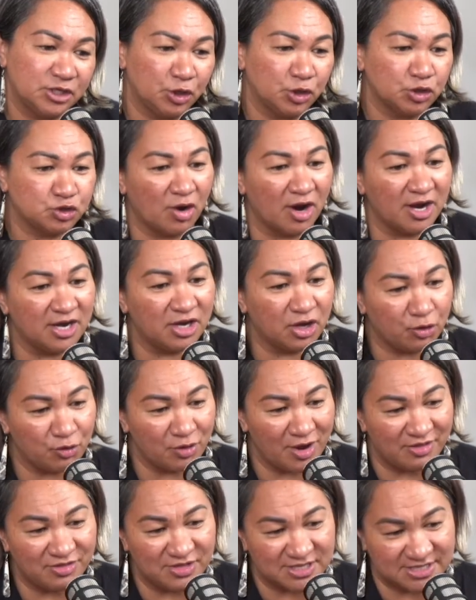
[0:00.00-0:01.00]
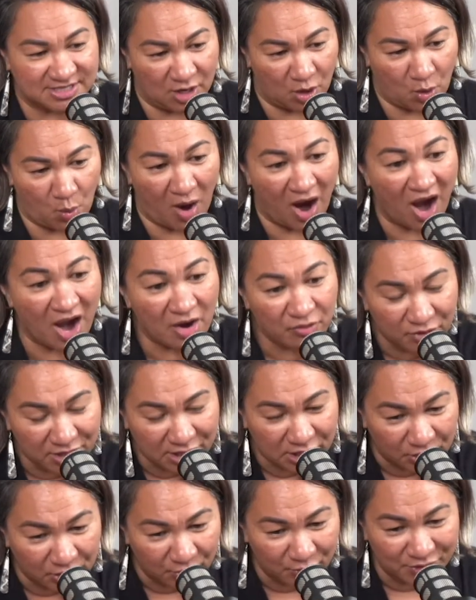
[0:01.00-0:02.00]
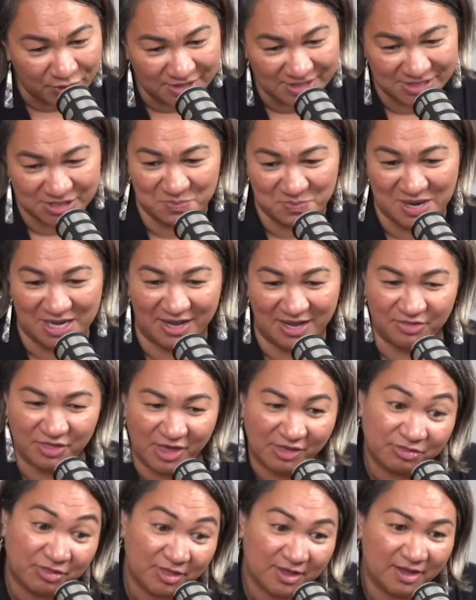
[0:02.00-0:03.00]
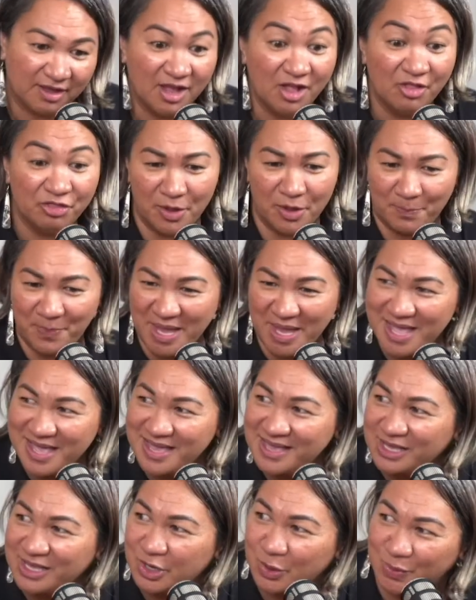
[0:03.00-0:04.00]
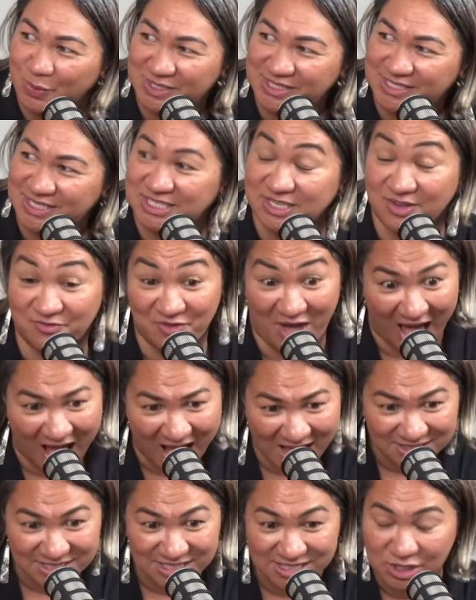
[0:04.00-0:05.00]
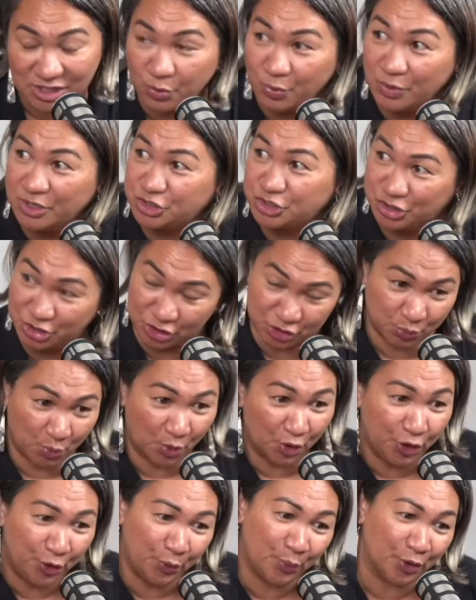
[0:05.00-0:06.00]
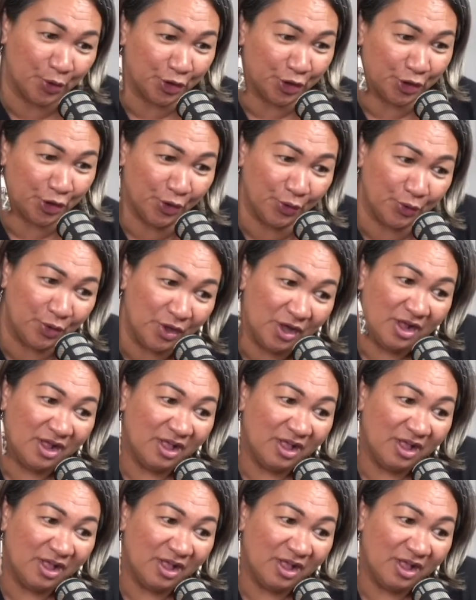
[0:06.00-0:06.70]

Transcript: trying to create these inquiry learners, meaning that they're being inquisitive, ask the questions, what do you want to know?